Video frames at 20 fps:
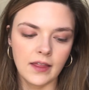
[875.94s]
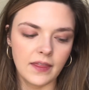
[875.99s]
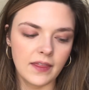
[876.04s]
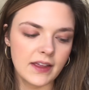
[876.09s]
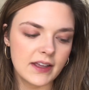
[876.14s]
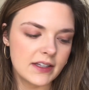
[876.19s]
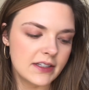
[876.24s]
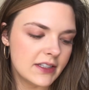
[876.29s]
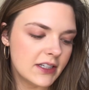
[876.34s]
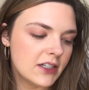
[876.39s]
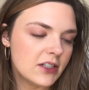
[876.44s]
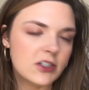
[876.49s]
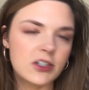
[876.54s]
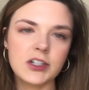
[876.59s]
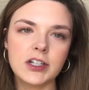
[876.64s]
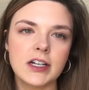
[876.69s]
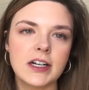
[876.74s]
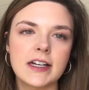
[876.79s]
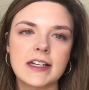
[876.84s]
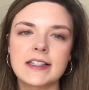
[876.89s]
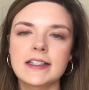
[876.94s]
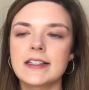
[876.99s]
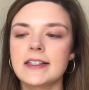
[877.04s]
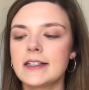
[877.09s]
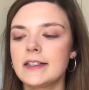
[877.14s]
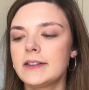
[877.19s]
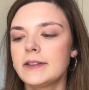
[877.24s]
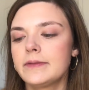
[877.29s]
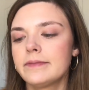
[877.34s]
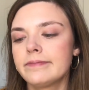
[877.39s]
This is
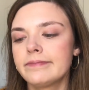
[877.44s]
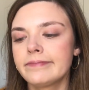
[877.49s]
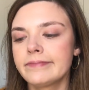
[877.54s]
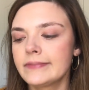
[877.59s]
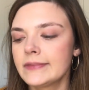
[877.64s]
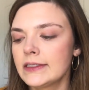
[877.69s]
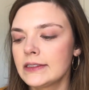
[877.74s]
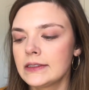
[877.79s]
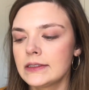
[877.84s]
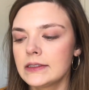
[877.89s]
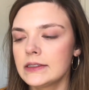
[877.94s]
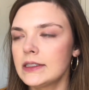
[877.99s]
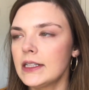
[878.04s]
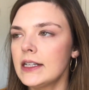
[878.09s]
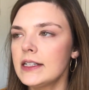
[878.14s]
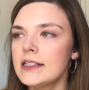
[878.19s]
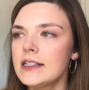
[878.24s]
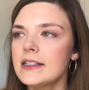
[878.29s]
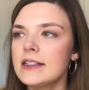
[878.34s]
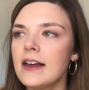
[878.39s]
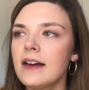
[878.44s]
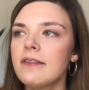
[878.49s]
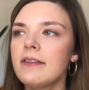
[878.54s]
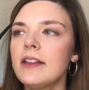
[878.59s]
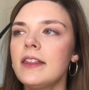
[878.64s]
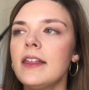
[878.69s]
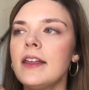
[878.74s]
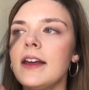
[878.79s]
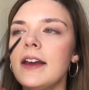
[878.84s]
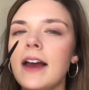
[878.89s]
just, this is
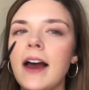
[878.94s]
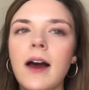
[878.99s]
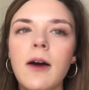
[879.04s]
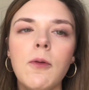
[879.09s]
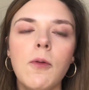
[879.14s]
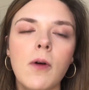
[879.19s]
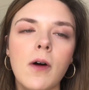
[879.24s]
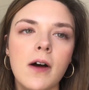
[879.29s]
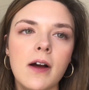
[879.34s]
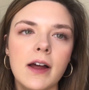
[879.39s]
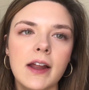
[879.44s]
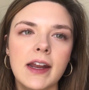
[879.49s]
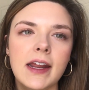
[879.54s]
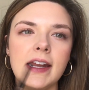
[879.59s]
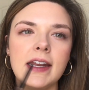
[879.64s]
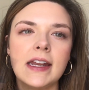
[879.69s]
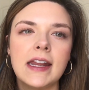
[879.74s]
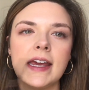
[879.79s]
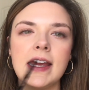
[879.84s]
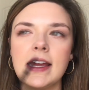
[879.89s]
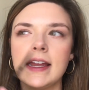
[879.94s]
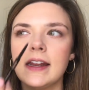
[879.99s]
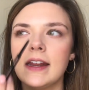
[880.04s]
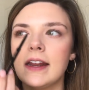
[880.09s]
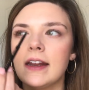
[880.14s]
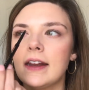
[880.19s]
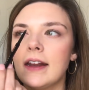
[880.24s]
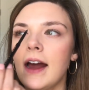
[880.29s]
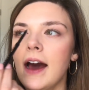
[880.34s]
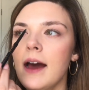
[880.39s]
everything I want and need
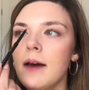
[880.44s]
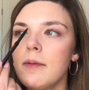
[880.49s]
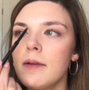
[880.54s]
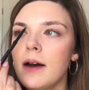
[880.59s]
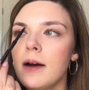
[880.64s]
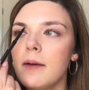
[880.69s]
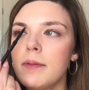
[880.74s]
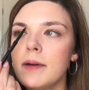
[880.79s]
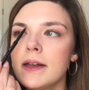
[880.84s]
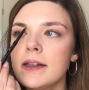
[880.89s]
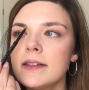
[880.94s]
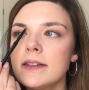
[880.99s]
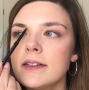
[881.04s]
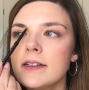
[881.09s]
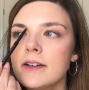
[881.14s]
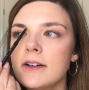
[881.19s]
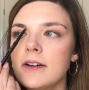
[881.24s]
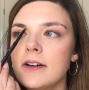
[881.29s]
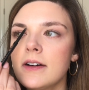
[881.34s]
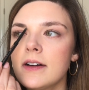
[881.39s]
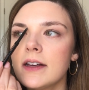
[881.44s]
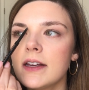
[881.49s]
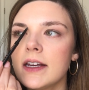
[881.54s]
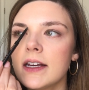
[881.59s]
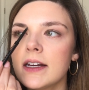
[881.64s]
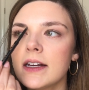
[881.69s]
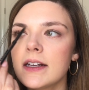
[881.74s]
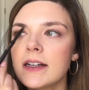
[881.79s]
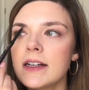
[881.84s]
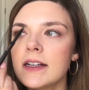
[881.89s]
in an eyebrow pencil,
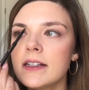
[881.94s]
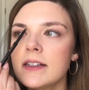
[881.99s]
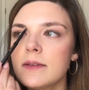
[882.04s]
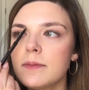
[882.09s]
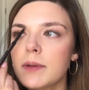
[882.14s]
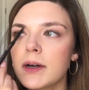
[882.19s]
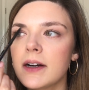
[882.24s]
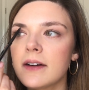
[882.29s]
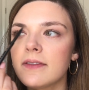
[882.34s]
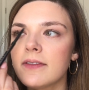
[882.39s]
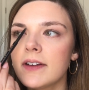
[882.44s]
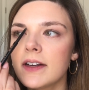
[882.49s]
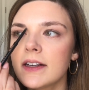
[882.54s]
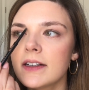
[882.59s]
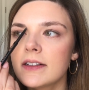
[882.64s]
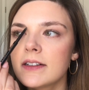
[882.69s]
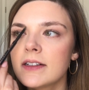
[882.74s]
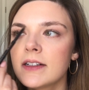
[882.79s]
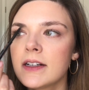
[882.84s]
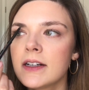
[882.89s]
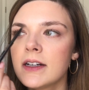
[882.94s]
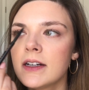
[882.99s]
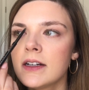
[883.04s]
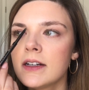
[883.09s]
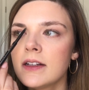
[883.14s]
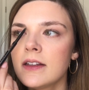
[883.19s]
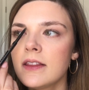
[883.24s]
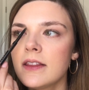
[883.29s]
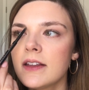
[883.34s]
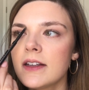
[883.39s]
and it's perfect.
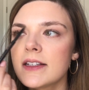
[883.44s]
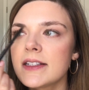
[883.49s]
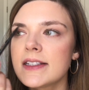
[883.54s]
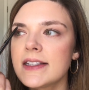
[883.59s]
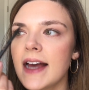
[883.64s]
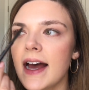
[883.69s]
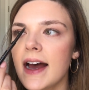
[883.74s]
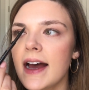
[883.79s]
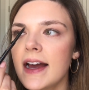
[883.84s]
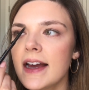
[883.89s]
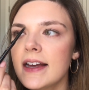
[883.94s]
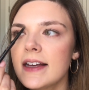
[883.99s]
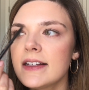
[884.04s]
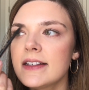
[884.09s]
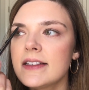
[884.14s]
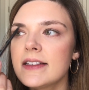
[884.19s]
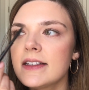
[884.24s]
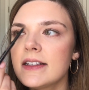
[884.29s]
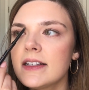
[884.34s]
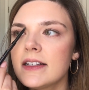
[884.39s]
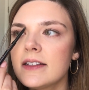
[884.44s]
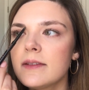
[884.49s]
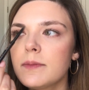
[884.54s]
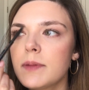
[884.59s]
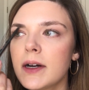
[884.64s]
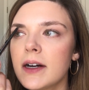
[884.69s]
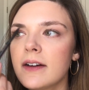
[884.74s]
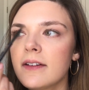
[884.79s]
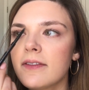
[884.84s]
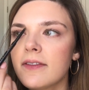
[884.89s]
The size is
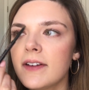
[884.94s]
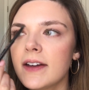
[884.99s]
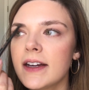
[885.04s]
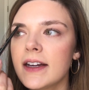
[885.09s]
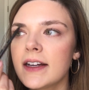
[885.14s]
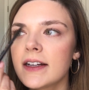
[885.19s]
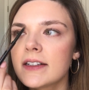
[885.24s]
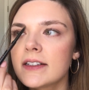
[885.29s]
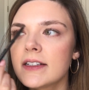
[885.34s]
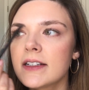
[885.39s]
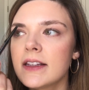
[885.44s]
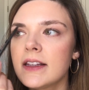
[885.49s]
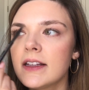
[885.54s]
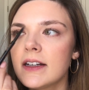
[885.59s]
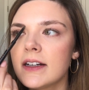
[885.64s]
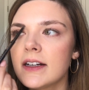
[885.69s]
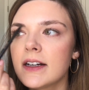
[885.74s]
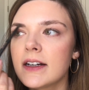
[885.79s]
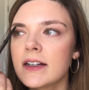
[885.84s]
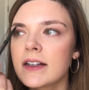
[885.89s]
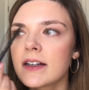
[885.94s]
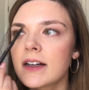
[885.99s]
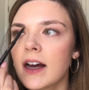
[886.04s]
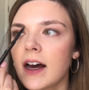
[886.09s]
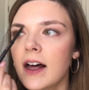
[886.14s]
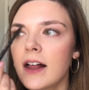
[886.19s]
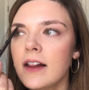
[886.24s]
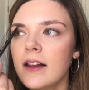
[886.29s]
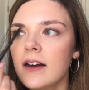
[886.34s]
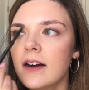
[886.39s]
perfect. The
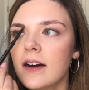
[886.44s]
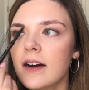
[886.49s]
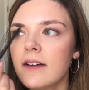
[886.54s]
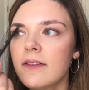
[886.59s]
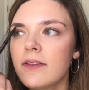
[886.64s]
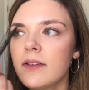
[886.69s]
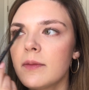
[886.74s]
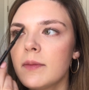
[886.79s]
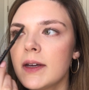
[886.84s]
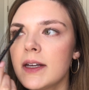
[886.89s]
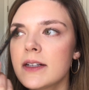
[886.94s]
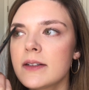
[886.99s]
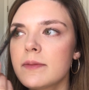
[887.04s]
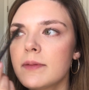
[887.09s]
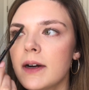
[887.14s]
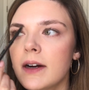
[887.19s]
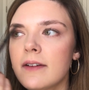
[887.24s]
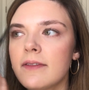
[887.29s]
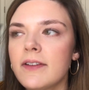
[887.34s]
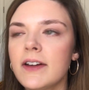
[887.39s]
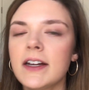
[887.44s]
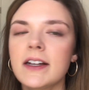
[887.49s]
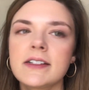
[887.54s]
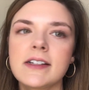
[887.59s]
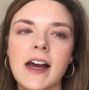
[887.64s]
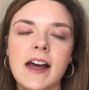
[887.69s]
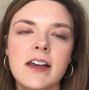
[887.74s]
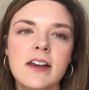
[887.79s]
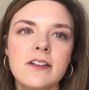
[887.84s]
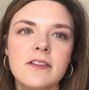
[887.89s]
color for me is
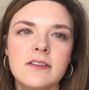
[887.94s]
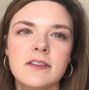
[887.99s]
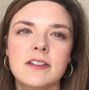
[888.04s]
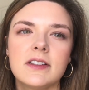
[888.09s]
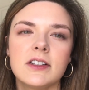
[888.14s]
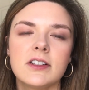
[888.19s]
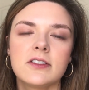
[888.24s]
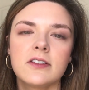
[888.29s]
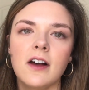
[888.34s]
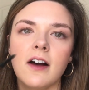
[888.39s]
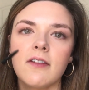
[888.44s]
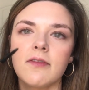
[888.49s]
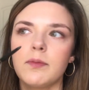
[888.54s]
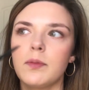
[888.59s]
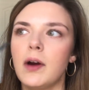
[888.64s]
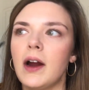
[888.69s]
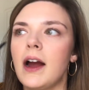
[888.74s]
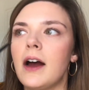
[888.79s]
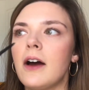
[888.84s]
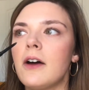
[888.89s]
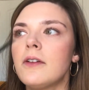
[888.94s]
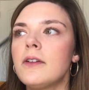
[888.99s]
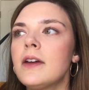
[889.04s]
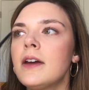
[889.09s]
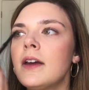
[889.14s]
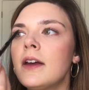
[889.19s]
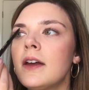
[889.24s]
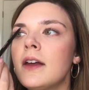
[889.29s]
perfect. I use soft brown,